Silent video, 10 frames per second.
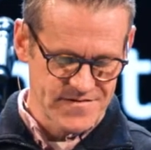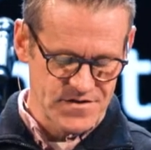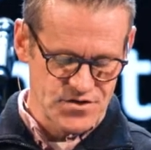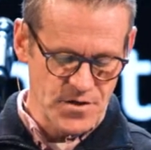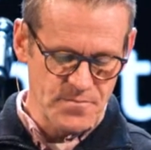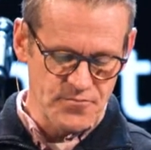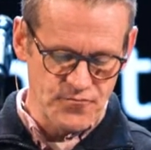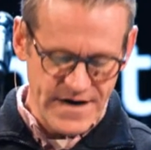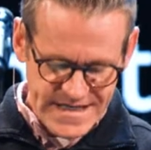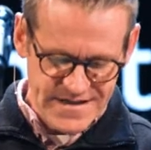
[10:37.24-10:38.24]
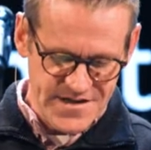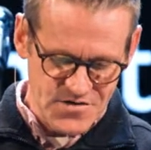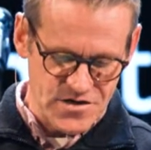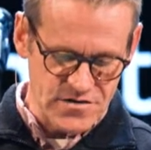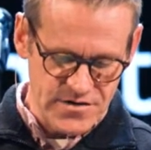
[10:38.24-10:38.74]
Let's jump right there
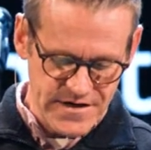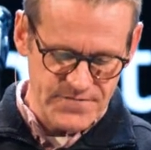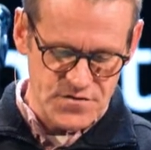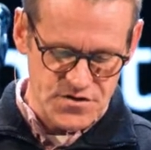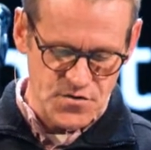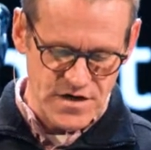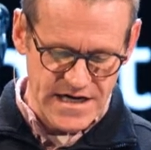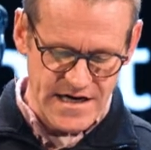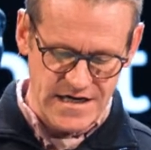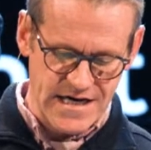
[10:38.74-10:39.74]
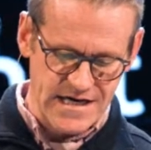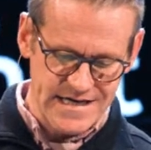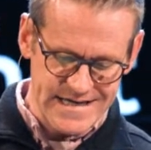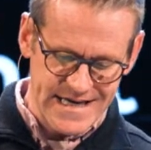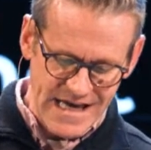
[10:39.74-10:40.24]
to look at verse 39 again.
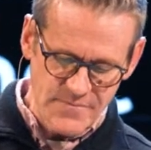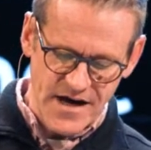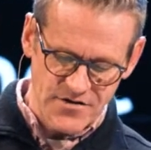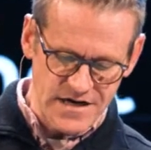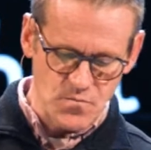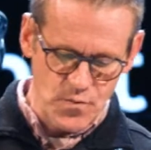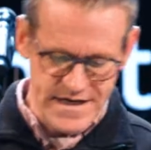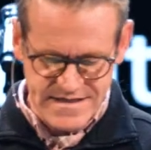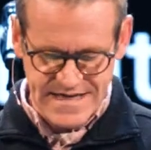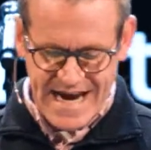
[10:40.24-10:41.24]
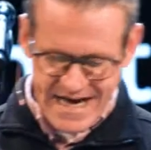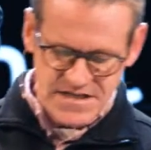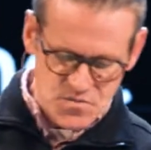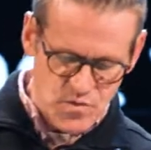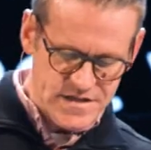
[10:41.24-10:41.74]
He came out and went,
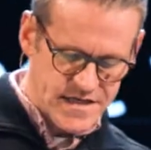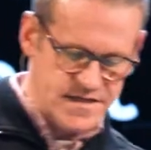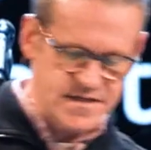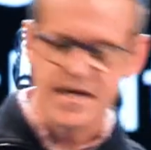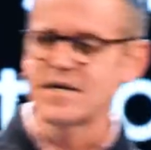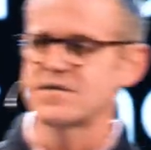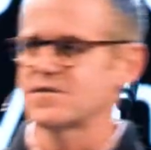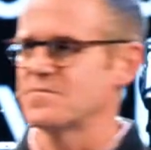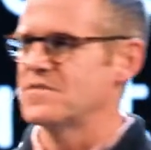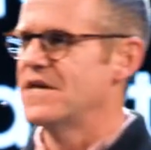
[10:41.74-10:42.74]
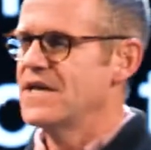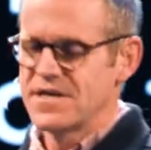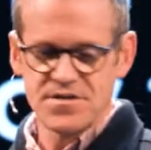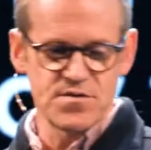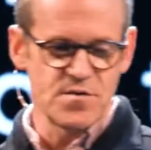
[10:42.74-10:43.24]
as was his custom,
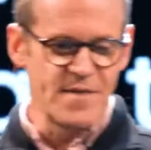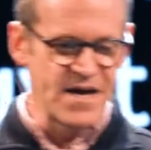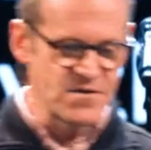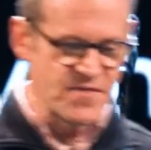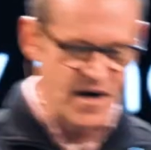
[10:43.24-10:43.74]
to the Mount of